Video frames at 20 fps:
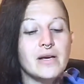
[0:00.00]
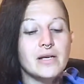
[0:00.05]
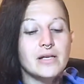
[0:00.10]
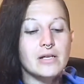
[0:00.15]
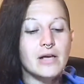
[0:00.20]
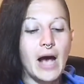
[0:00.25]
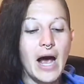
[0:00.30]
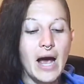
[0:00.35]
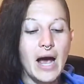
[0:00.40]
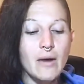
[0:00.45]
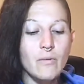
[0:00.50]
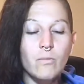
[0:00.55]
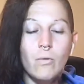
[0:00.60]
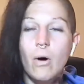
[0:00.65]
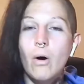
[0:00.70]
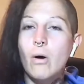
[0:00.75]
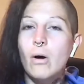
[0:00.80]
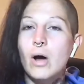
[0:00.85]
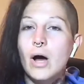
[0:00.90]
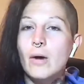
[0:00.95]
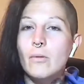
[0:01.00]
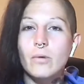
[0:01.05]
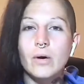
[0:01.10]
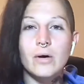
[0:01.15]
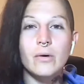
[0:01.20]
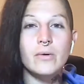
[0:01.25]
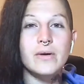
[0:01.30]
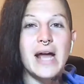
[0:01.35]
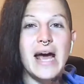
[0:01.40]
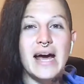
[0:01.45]
I
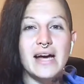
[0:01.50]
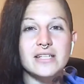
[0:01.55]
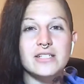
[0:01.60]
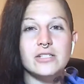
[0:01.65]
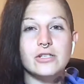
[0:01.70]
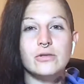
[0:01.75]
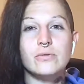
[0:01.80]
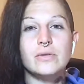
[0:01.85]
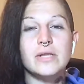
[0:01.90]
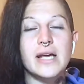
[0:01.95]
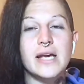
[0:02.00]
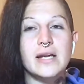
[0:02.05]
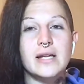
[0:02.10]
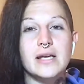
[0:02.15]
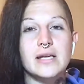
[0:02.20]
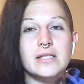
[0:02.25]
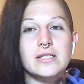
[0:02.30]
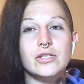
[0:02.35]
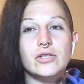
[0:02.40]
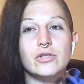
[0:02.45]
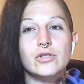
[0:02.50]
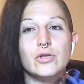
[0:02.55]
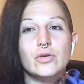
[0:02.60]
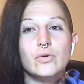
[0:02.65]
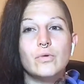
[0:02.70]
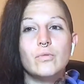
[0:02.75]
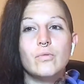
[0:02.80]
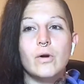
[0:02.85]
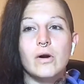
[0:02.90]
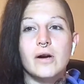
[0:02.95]
won't ask you ladies to
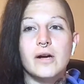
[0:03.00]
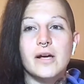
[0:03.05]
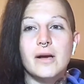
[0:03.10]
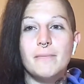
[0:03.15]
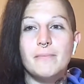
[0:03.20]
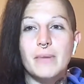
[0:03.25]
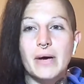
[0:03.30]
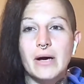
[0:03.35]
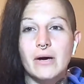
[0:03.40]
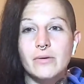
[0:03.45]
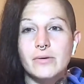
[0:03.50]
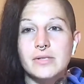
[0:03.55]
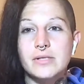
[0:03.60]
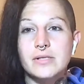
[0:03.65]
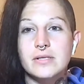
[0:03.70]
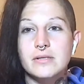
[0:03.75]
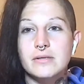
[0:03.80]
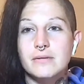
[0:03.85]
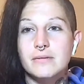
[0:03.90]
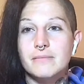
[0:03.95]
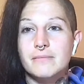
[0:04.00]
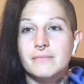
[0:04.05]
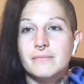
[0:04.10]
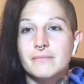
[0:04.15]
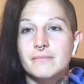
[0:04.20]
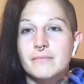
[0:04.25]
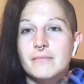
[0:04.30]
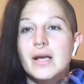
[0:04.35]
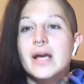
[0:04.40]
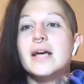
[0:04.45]
worry about.
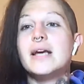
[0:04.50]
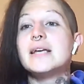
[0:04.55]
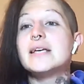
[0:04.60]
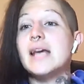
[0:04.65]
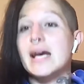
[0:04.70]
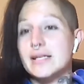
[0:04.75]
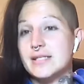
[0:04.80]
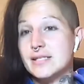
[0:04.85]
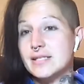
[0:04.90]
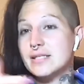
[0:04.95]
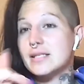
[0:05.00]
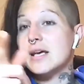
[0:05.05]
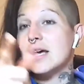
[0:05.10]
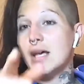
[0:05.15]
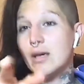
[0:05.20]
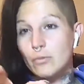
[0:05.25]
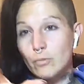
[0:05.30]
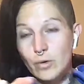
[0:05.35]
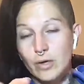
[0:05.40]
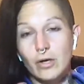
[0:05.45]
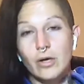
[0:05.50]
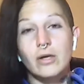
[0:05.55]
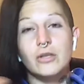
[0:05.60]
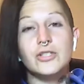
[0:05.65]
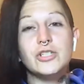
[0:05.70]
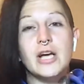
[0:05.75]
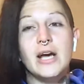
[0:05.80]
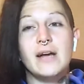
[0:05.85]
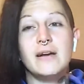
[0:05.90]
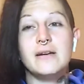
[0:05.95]
Yes, it will,
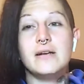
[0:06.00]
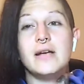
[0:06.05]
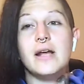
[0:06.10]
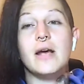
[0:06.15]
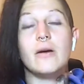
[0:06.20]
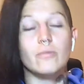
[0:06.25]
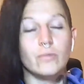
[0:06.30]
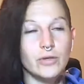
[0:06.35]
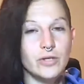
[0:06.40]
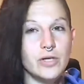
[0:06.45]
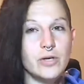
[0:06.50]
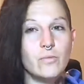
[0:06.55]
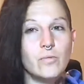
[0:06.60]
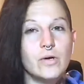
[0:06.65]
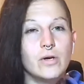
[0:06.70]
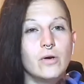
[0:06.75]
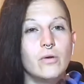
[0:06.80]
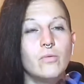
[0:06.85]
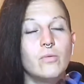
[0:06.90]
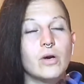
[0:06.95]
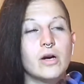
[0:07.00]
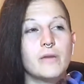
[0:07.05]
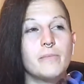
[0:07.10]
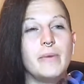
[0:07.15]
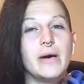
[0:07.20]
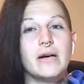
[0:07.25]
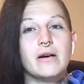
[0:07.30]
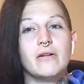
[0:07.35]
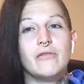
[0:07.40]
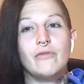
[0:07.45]
Jen. It really will work
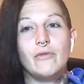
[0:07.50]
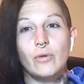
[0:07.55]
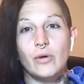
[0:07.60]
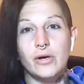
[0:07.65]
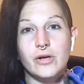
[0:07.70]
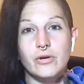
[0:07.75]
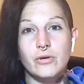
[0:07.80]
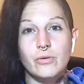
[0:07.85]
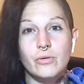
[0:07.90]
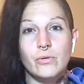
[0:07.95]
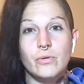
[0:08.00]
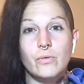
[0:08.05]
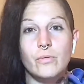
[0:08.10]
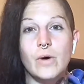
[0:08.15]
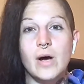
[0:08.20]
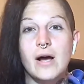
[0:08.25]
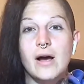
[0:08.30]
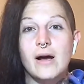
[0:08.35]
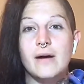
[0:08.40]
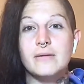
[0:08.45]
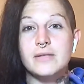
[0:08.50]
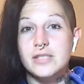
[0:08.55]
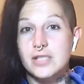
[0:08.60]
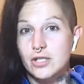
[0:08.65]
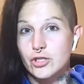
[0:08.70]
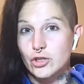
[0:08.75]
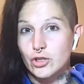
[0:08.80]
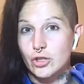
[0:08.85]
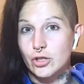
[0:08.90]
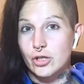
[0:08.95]
better for you, digitally